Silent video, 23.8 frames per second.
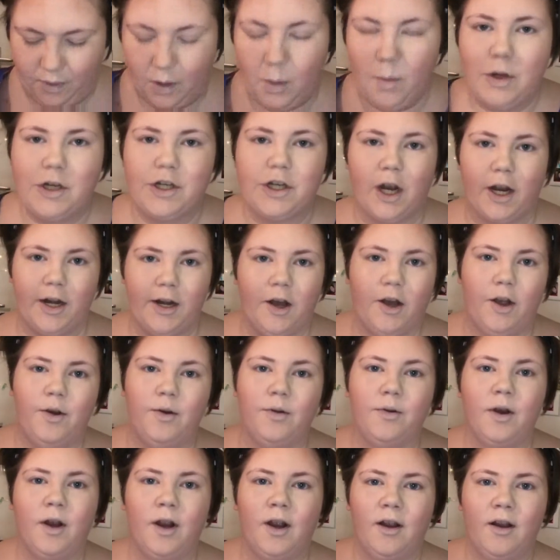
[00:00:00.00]
Which I
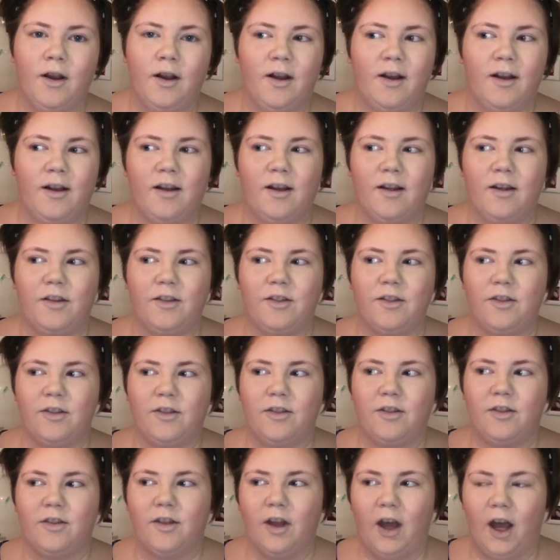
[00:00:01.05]
know
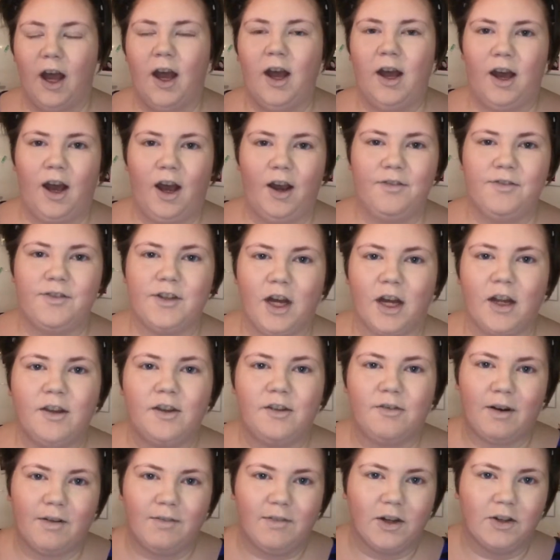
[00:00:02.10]
I've done
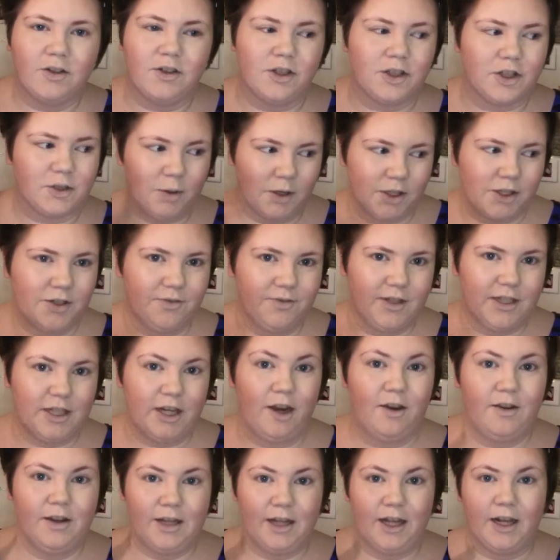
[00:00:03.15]
the Revolution swatching
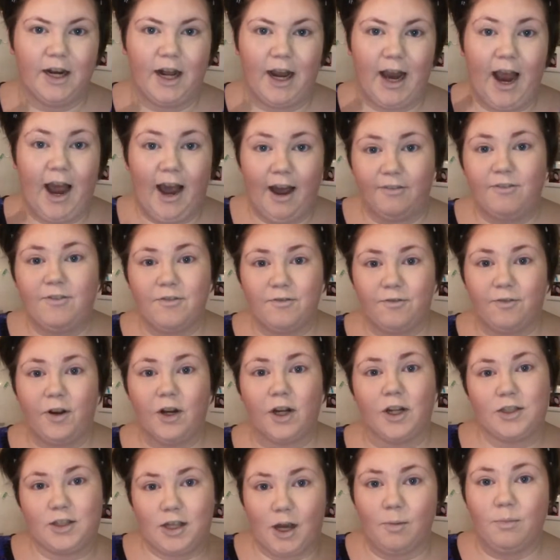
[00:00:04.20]
video and then I haven't
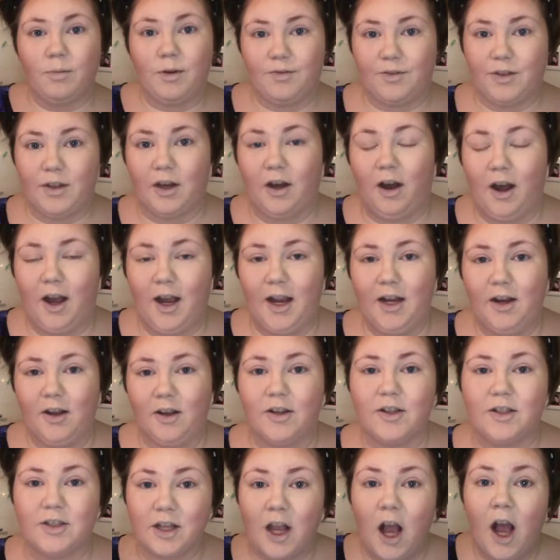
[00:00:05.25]
followed up with the eye
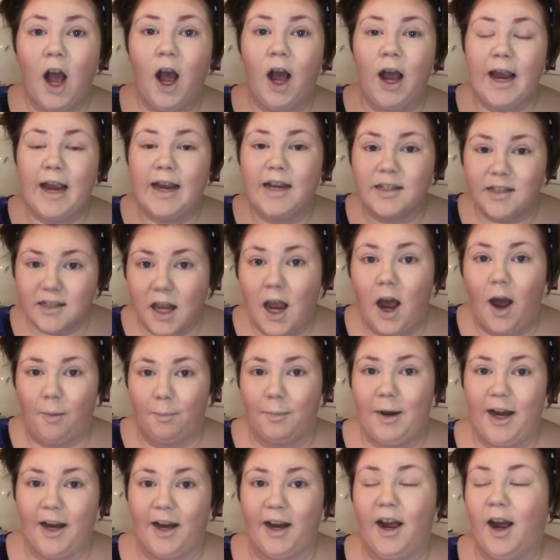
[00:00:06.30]
looks. It's
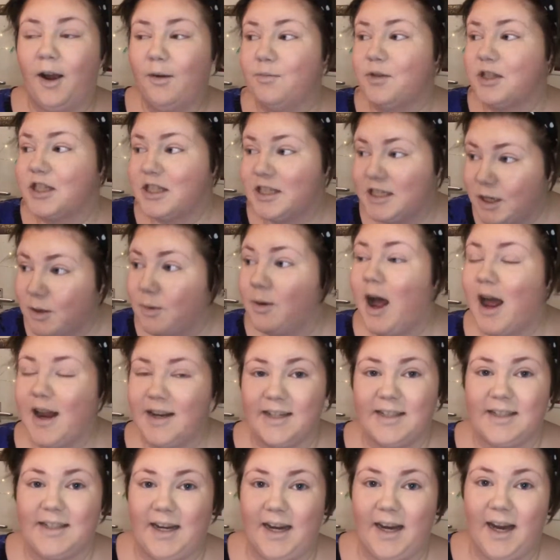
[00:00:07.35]
coming. I'm still
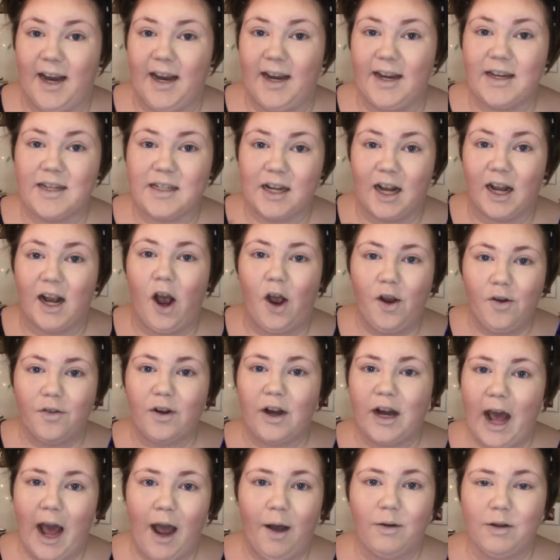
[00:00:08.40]
editing it. It's like over
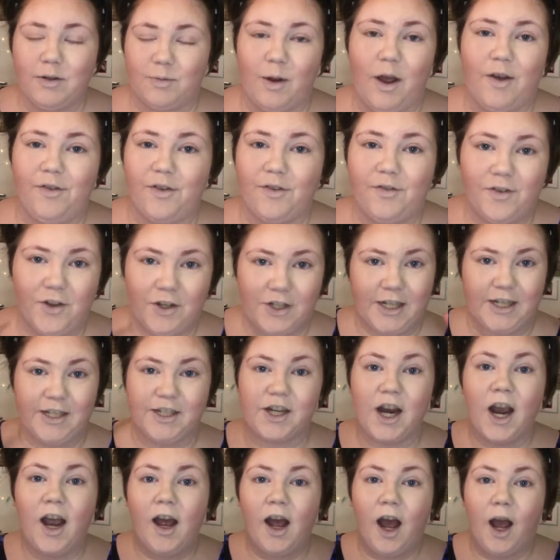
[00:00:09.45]
an hour's worth of
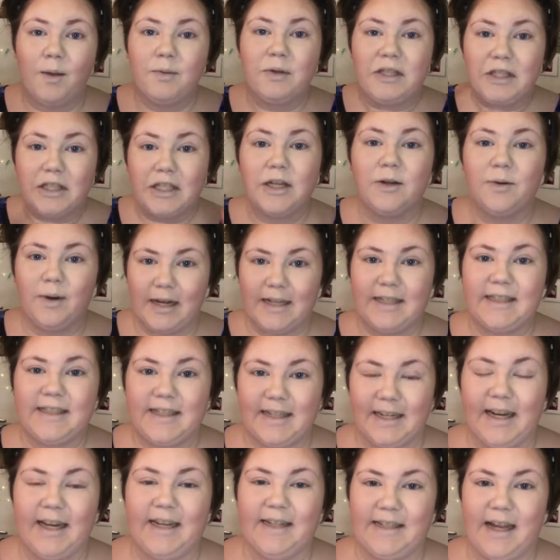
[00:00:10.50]
footage. I'm still
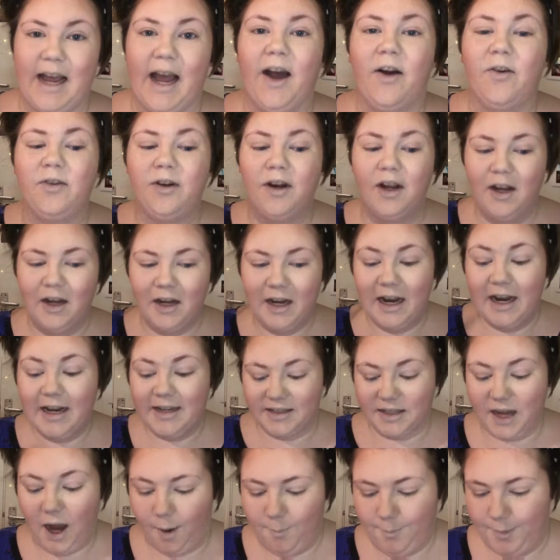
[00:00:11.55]
editing it down.
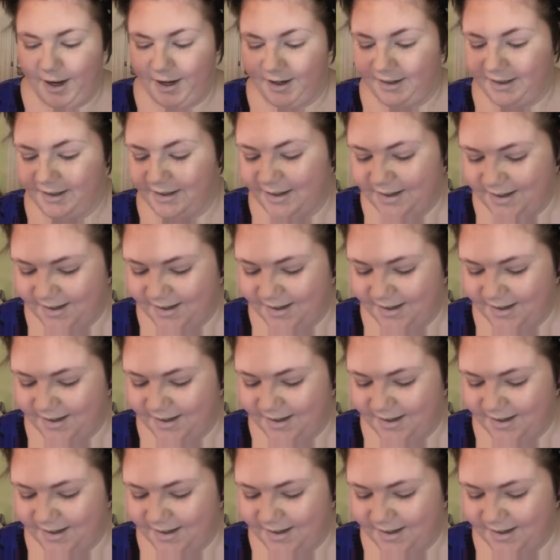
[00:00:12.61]
It's coming.